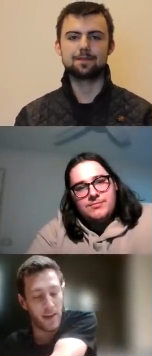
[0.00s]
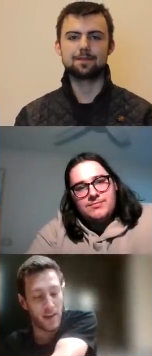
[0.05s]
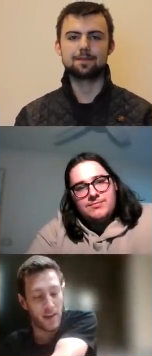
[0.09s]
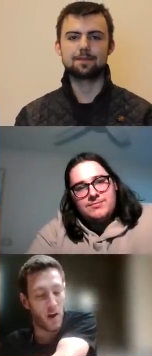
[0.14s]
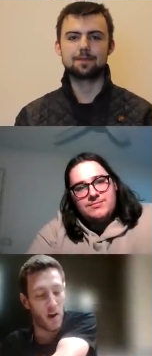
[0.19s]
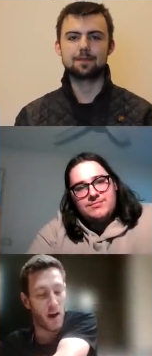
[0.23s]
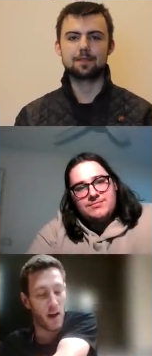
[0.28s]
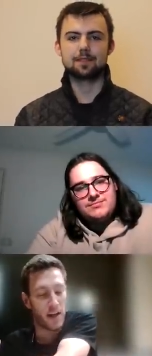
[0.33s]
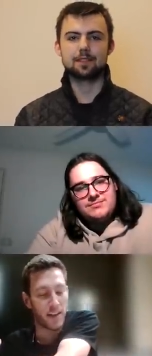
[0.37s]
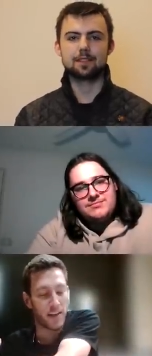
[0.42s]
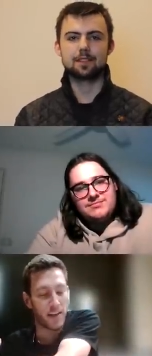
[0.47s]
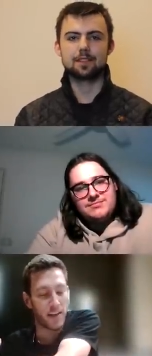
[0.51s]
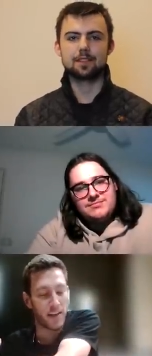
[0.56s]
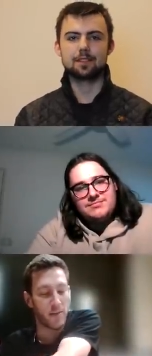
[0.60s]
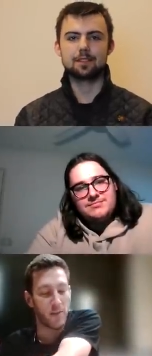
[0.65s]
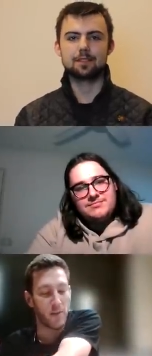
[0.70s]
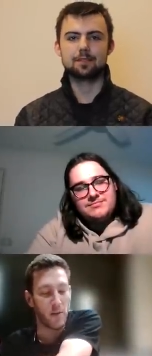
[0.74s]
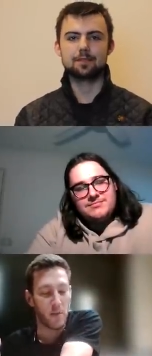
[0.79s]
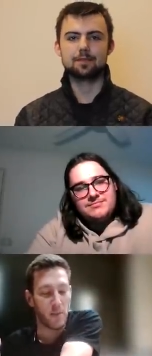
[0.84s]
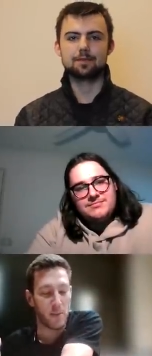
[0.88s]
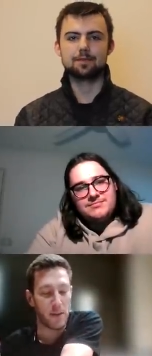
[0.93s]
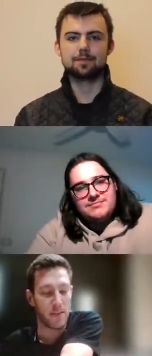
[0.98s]
Speaker 1: Kylie is
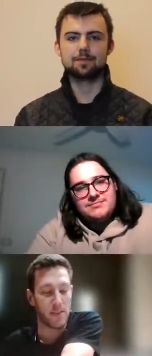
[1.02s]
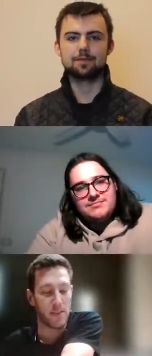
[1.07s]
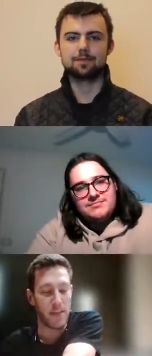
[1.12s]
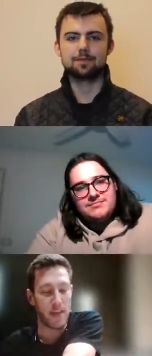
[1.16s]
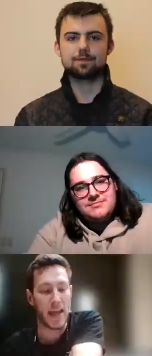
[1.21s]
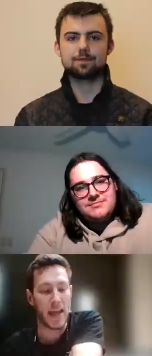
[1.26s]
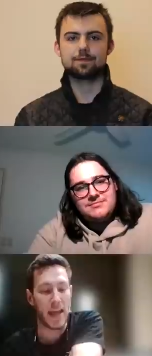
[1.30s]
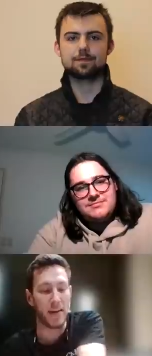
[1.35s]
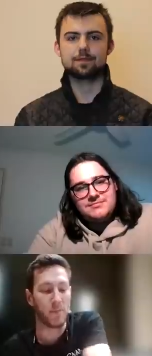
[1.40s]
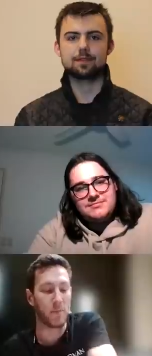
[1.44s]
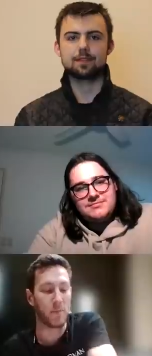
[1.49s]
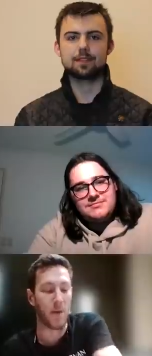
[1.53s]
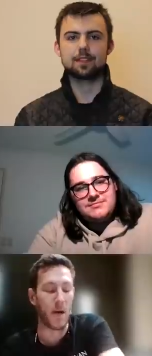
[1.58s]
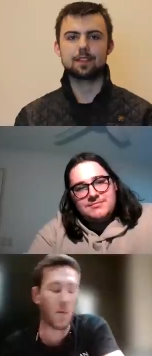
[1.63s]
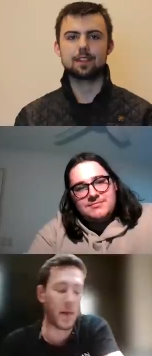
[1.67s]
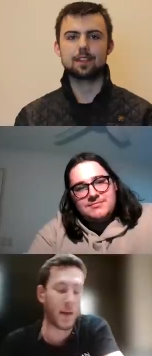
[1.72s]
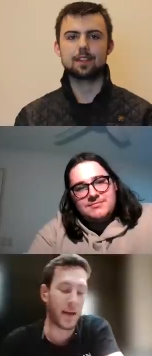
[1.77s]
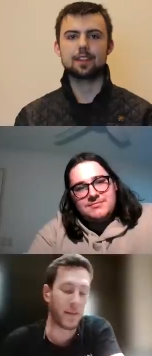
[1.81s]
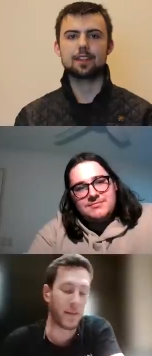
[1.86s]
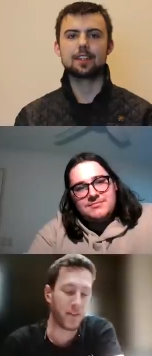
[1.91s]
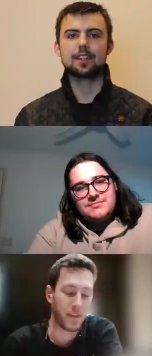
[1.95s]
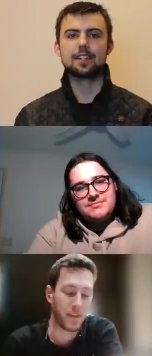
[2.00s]
not a big fan of my
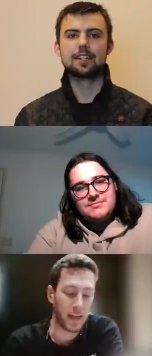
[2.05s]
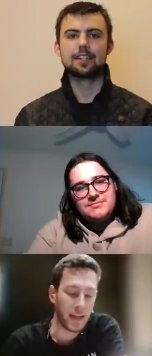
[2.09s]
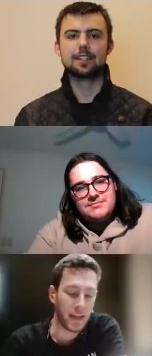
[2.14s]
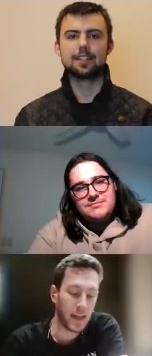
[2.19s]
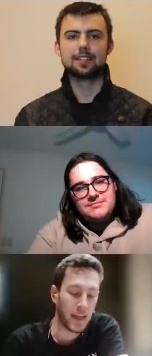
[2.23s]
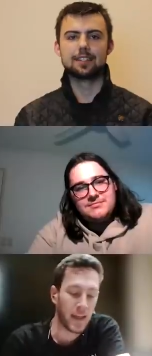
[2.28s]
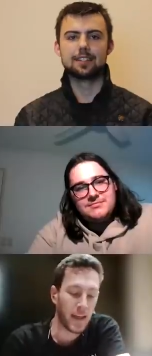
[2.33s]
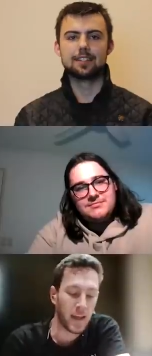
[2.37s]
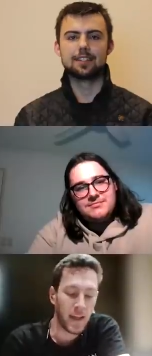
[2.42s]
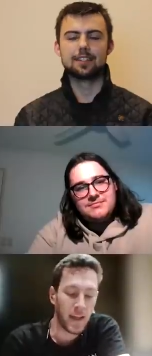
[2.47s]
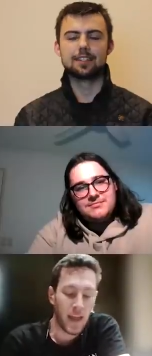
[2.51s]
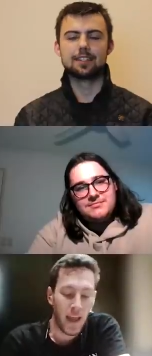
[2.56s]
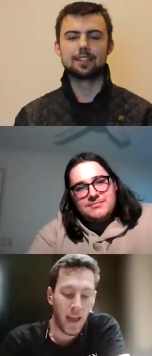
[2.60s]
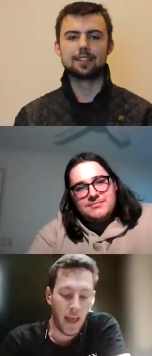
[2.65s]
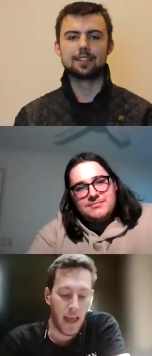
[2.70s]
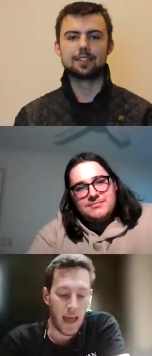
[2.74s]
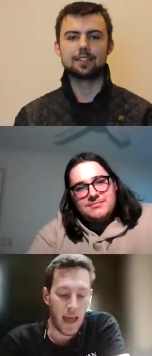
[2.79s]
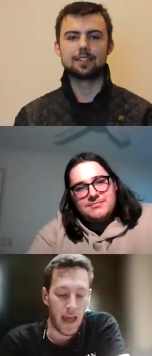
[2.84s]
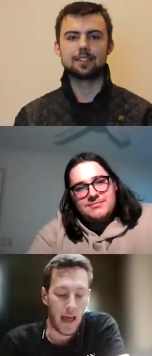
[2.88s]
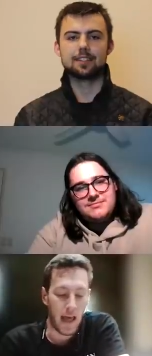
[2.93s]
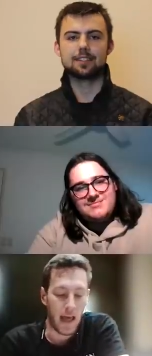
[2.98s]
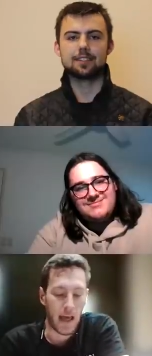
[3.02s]
way of thinking.
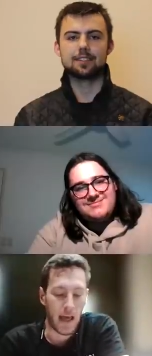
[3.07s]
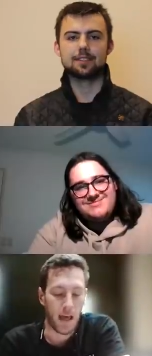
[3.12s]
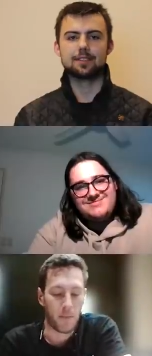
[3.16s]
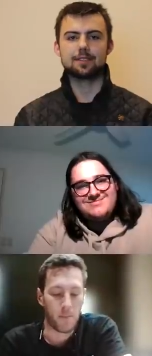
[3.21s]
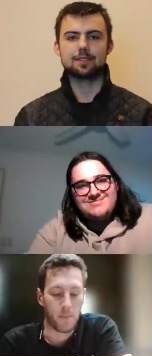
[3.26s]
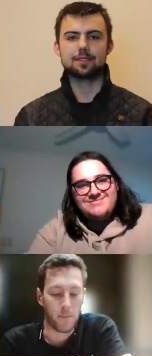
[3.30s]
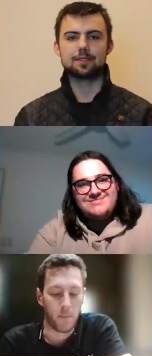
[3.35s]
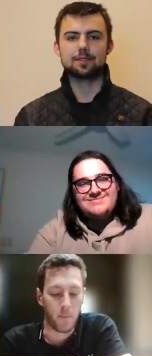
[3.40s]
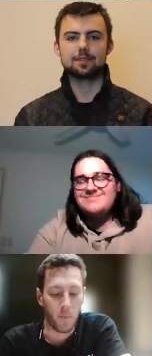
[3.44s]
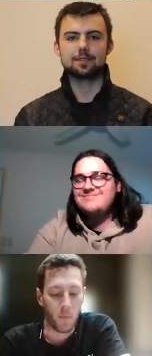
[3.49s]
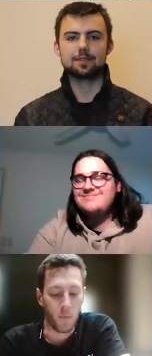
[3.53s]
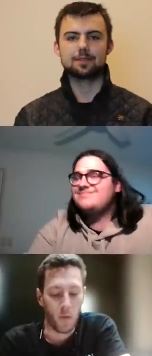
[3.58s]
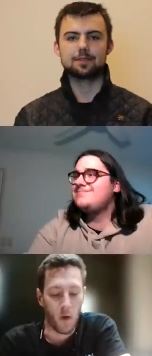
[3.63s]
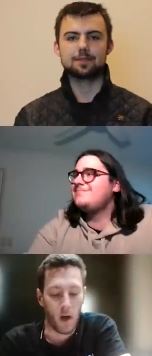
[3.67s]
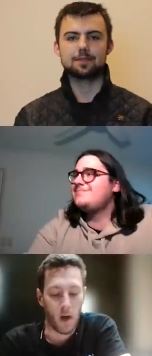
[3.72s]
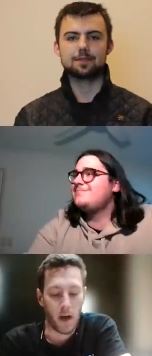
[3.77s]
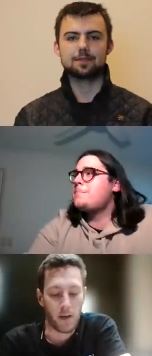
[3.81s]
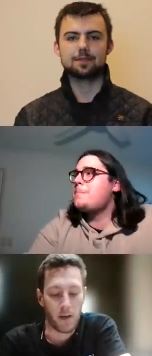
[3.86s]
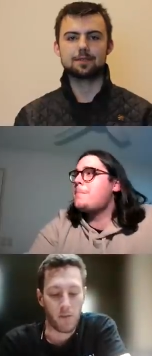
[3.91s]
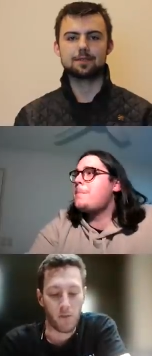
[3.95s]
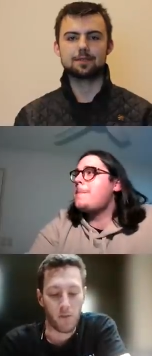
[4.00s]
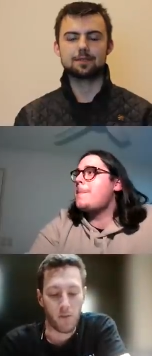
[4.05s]
Um,
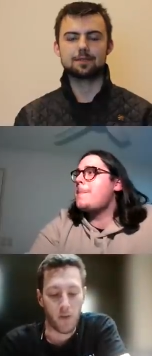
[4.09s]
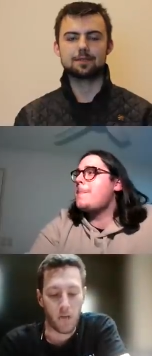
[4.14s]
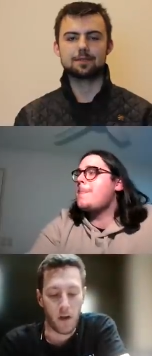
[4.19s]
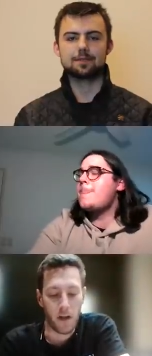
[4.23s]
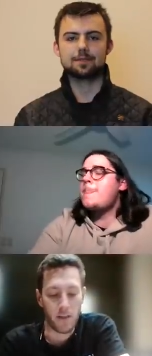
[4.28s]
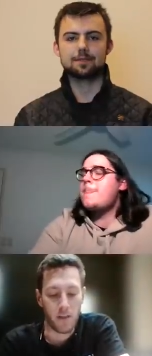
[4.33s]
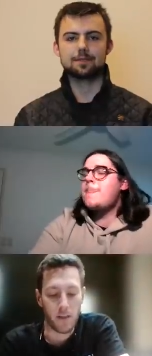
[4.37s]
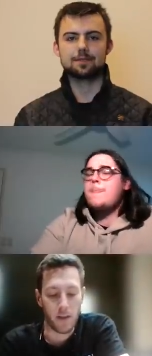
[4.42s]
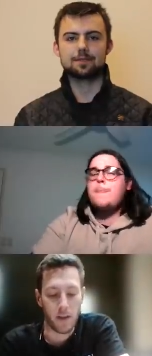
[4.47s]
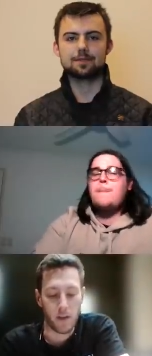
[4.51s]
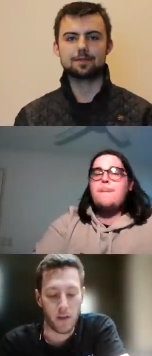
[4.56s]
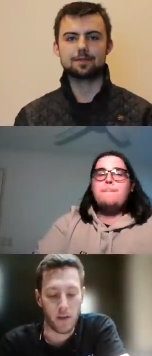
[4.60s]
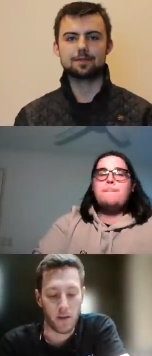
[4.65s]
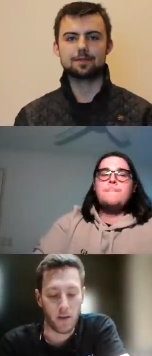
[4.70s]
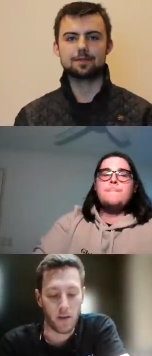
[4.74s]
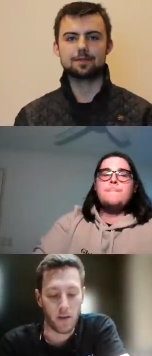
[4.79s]
I just find that